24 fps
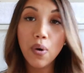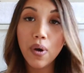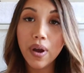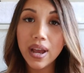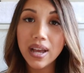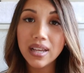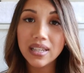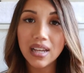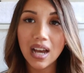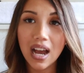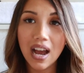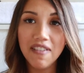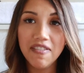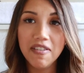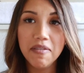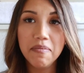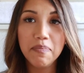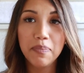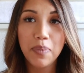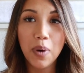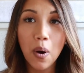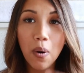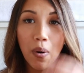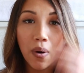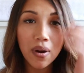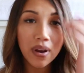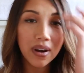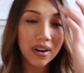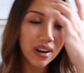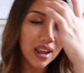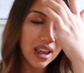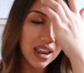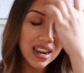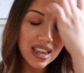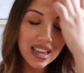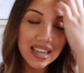Toys, I haven't
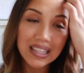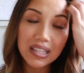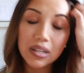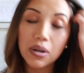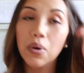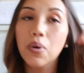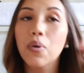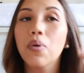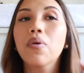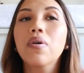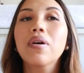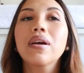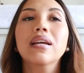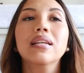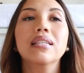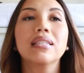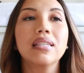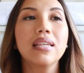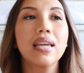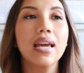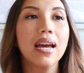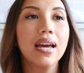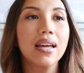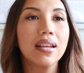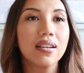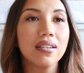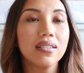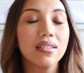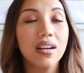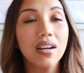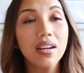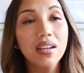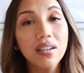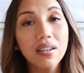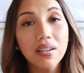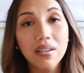bought any toys yet
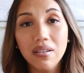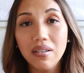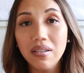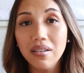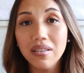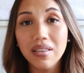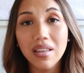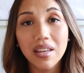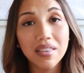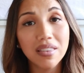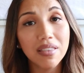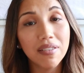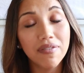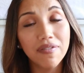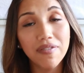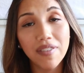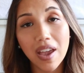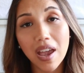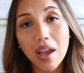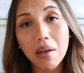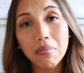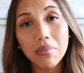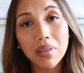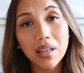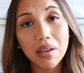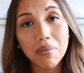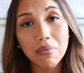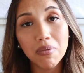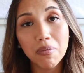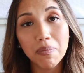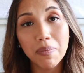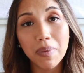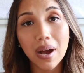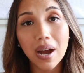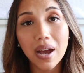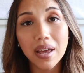because I know that the family
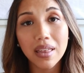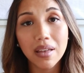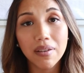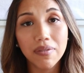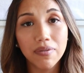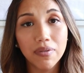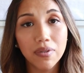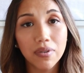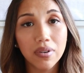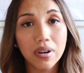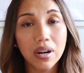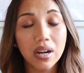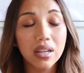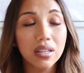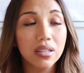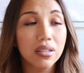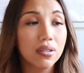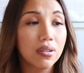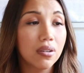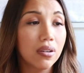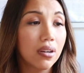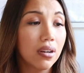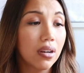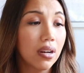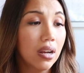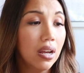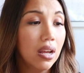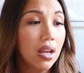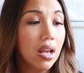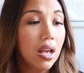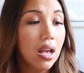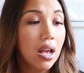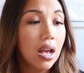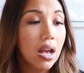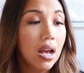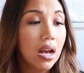will buy that for us, so
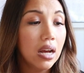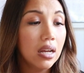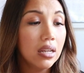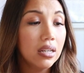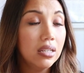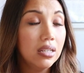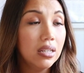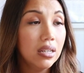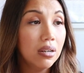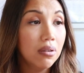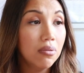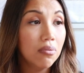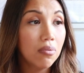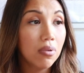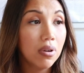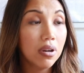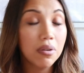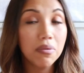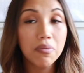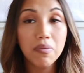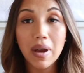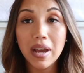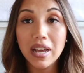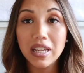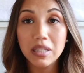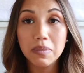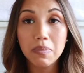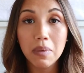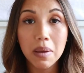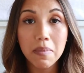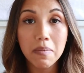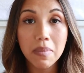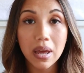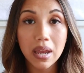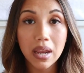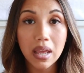didn't want to waste
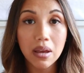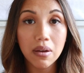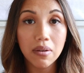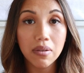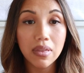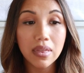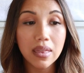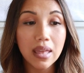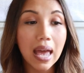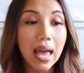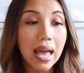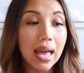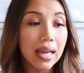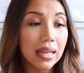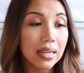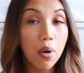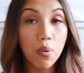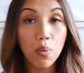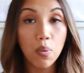my money on that.